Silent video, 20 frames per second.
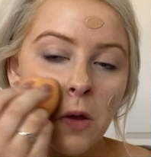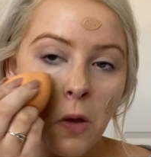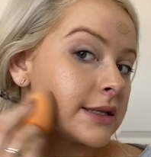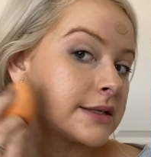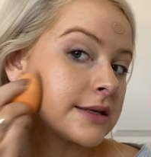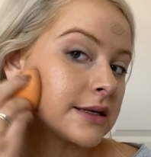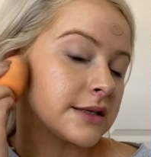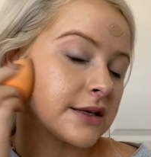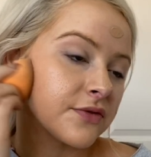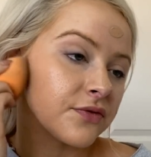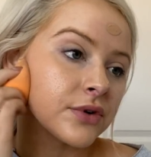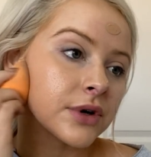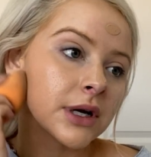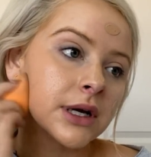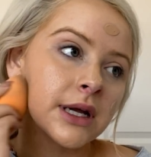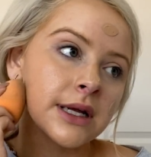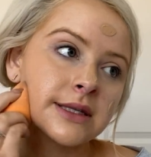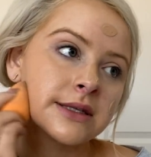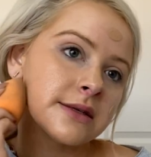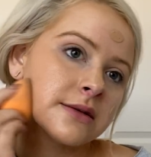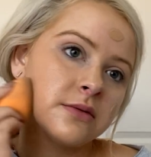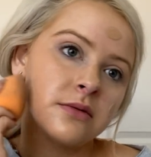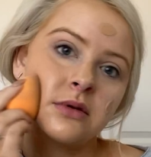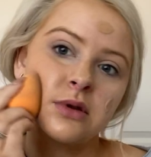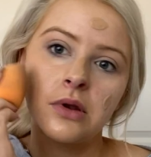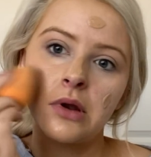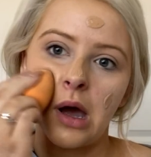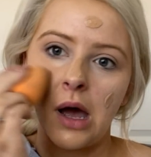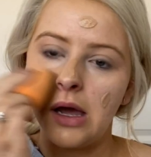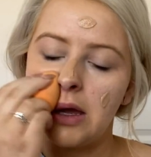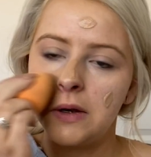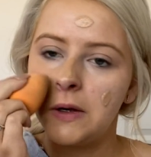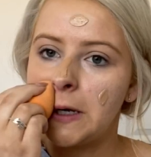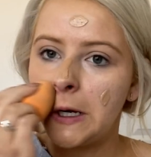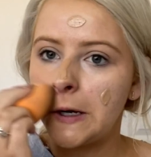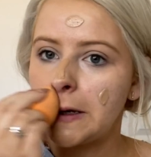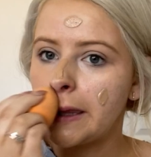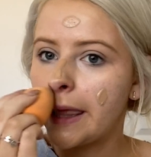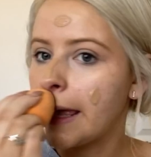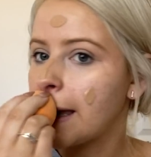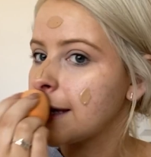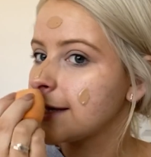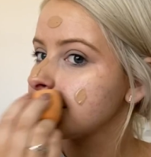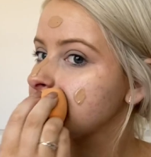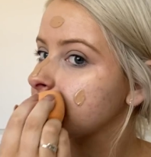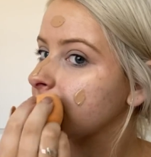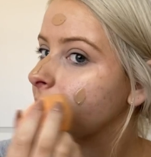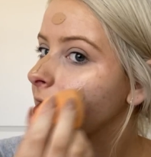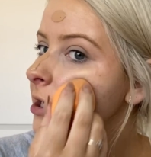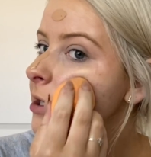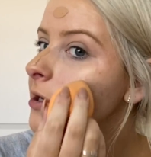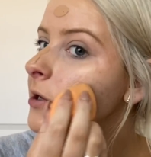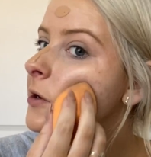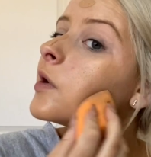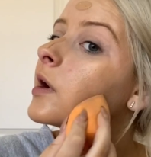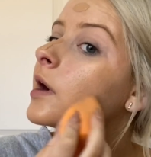It's not nearly as dark.